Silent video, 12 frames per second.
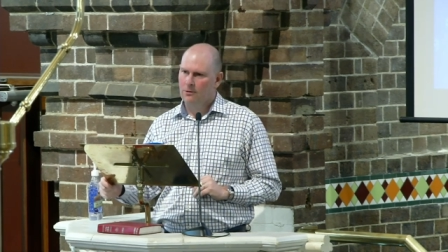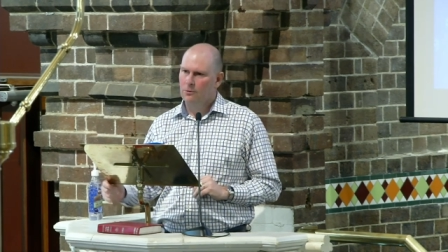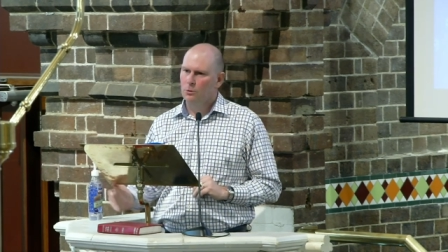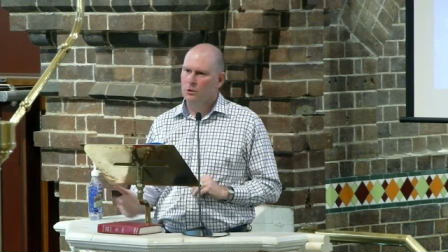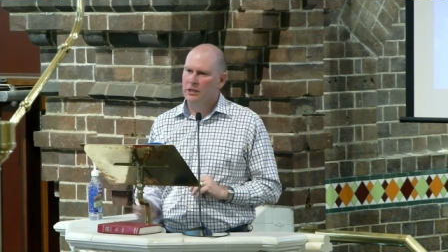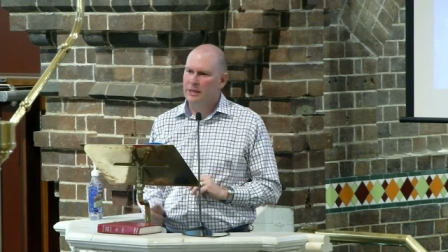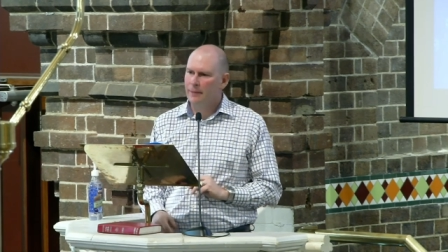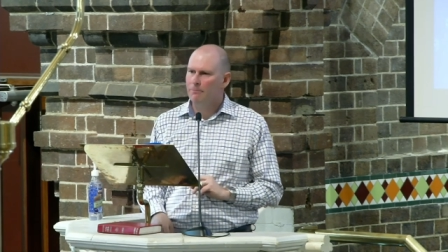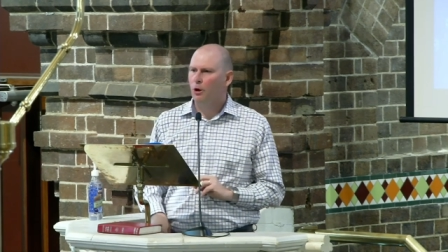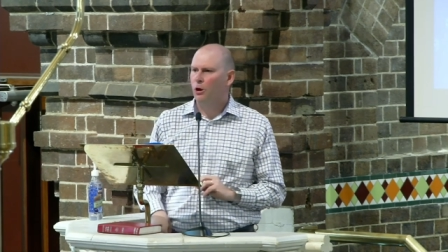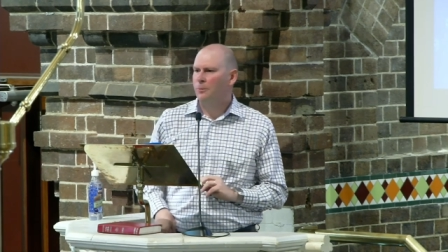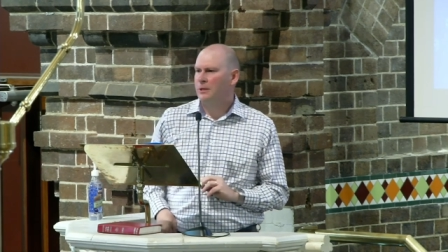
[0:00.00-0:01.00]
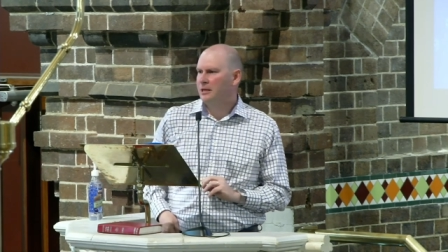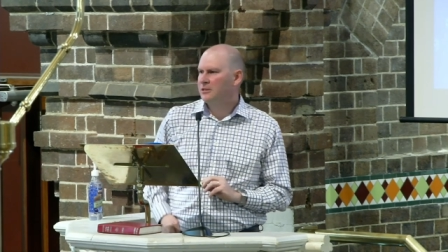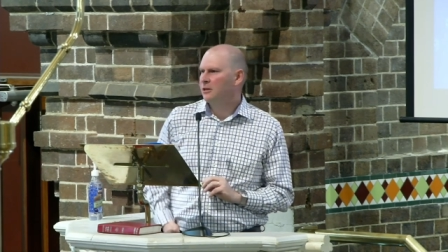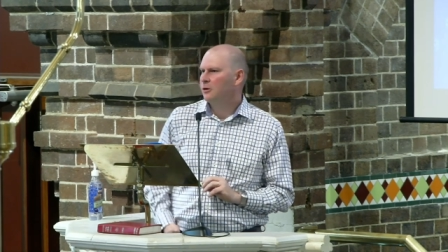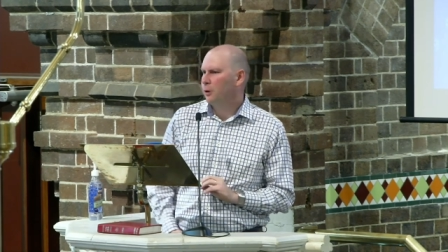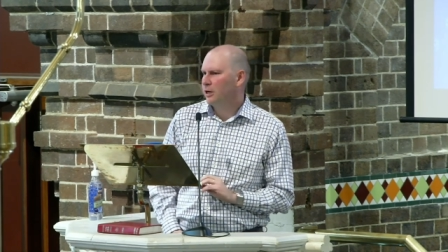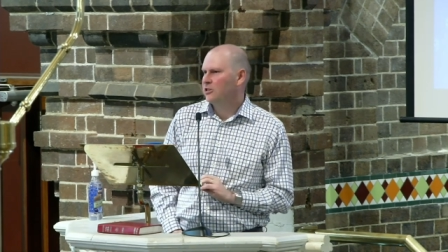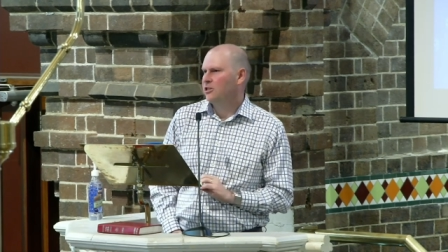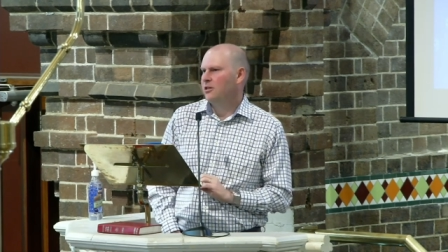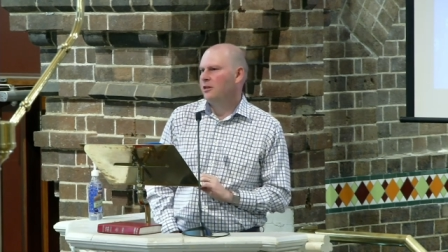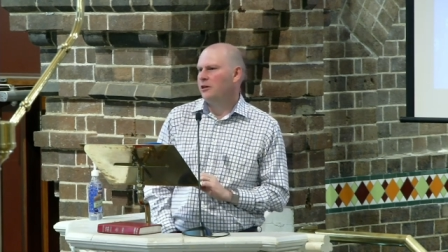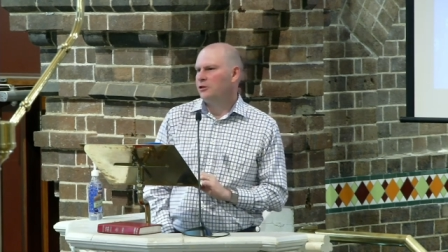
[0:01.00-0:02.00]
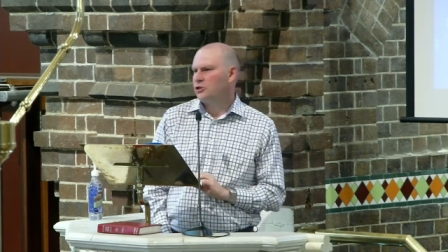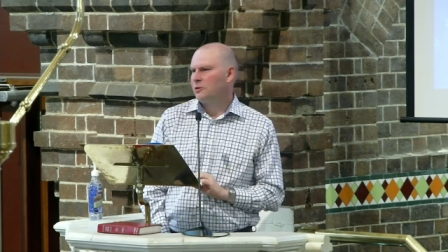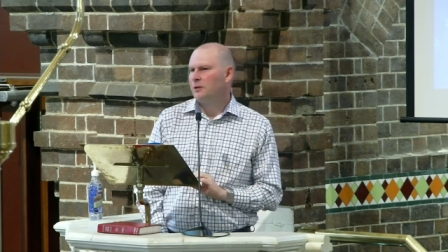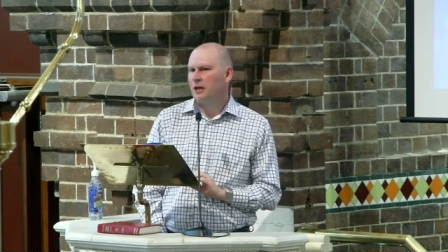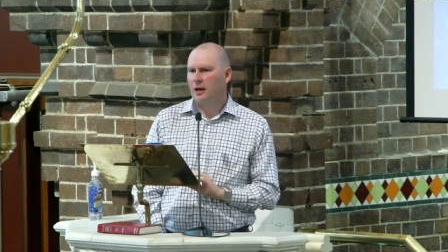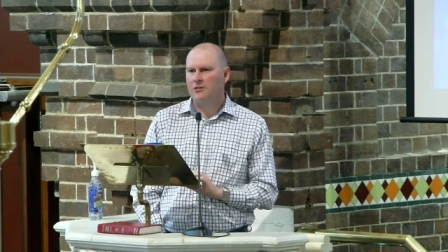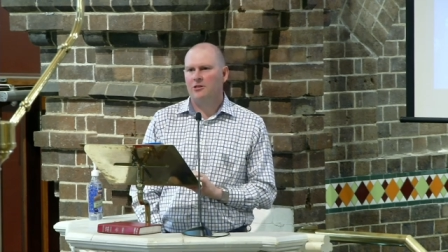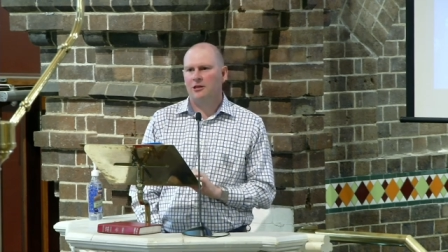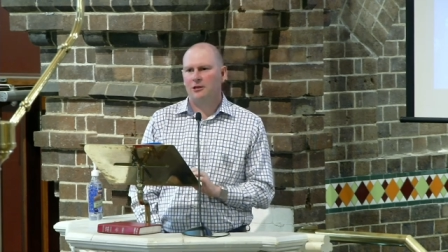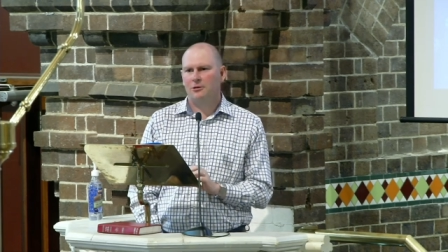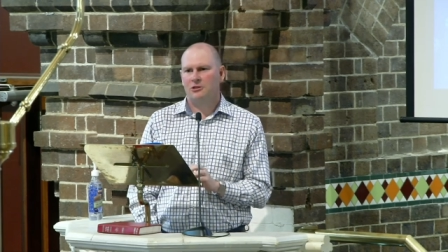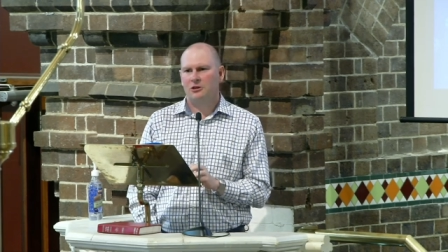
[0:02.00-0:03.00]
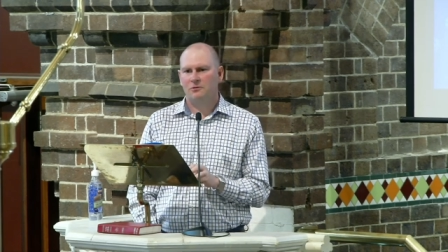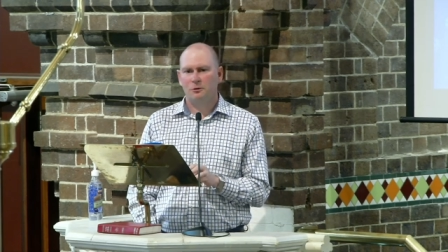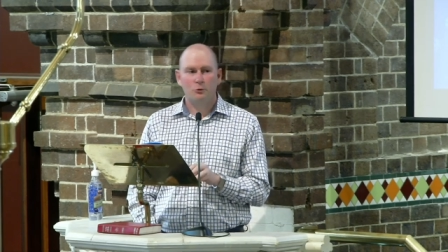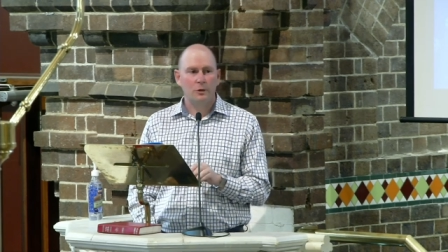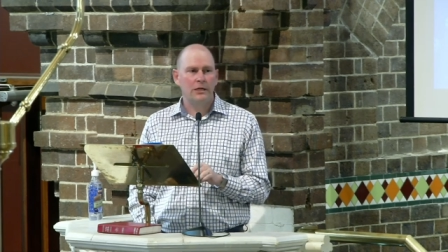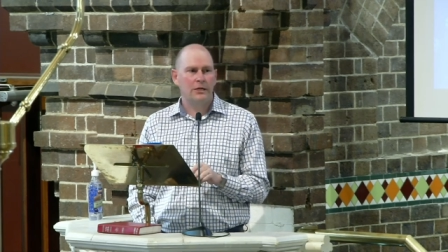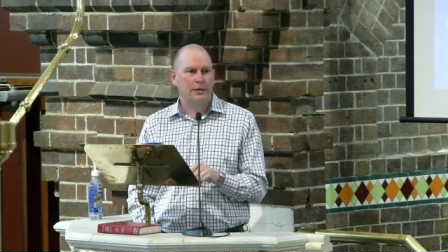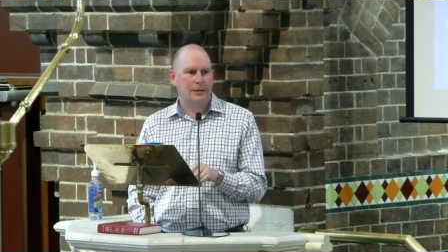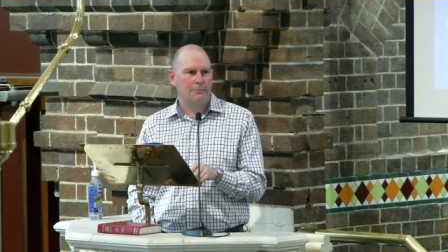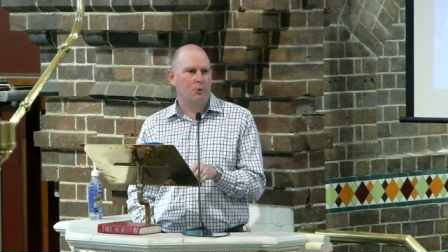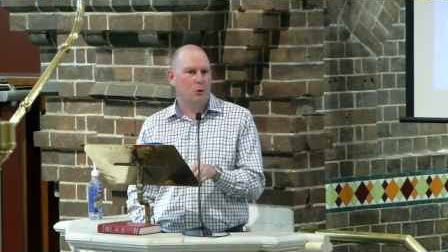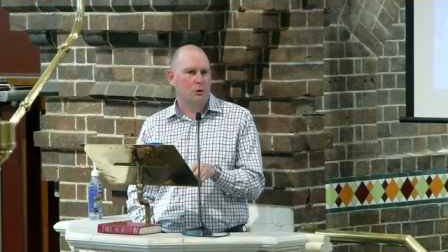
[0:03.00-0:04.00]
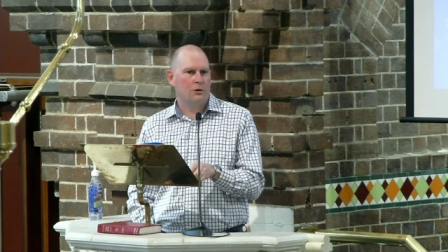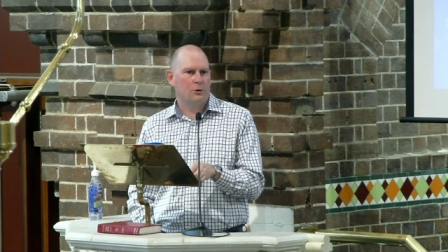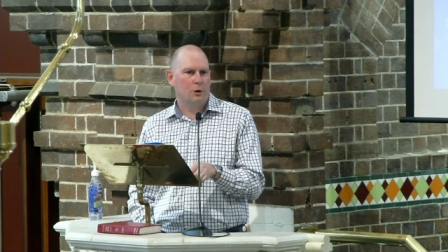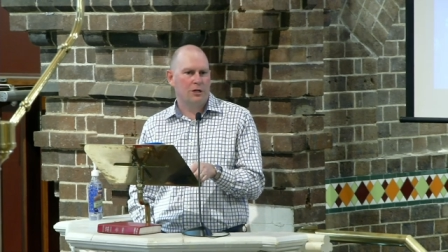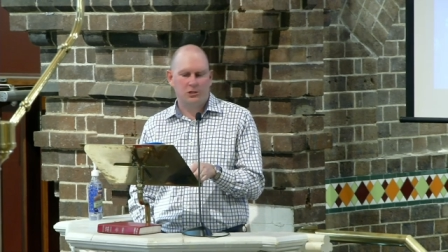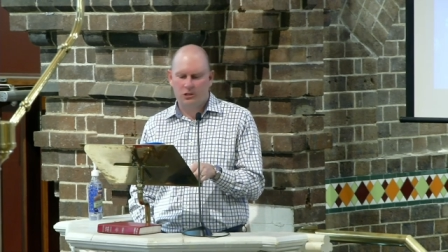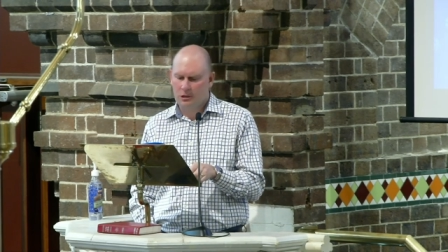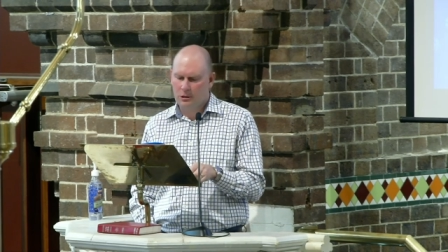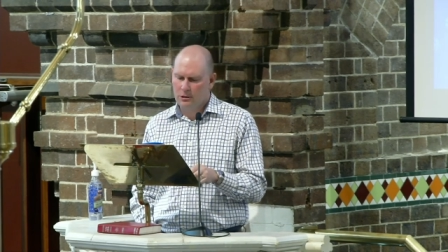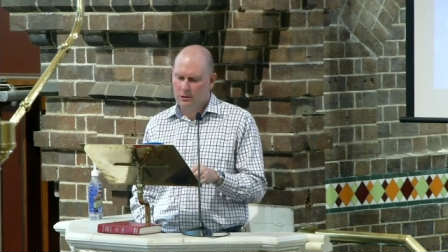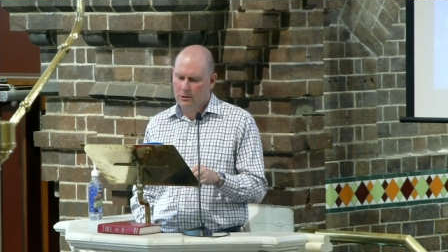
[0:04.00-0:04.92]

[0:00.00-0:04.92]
Well, in that moment, there's a question that you should be asking yourself, a really important question.